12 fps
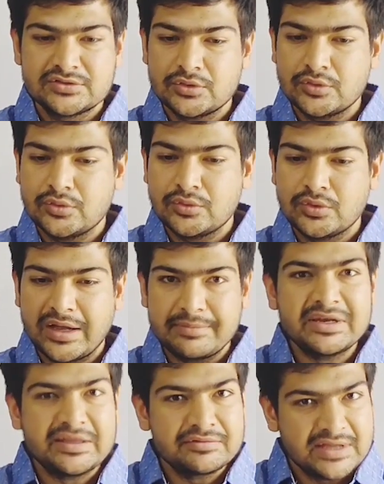So I
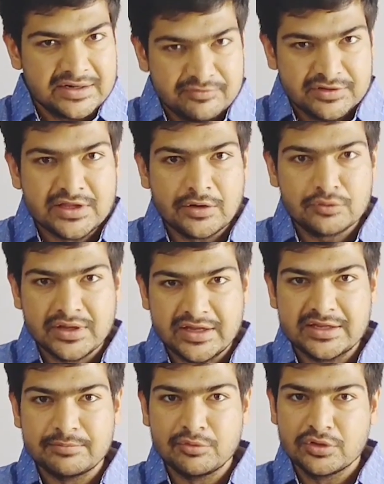believe that without
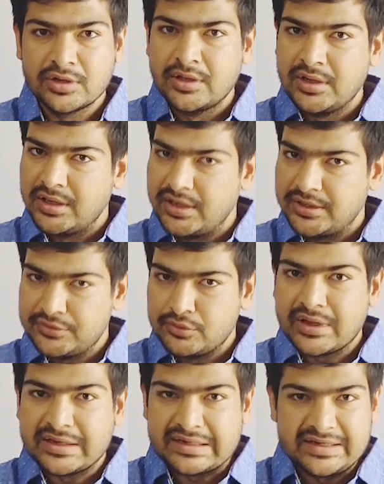any book,
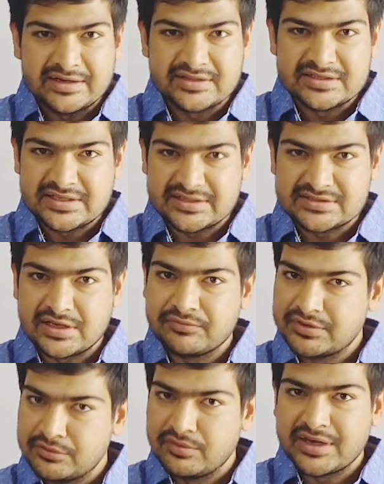you can clear this
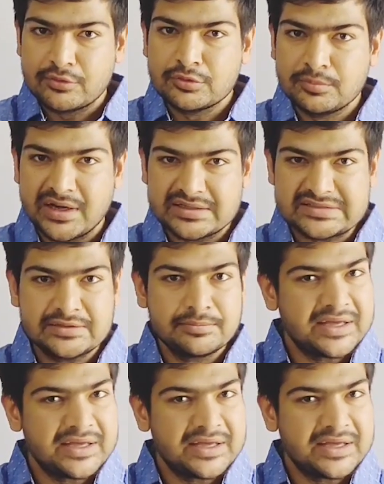exam with very good marks in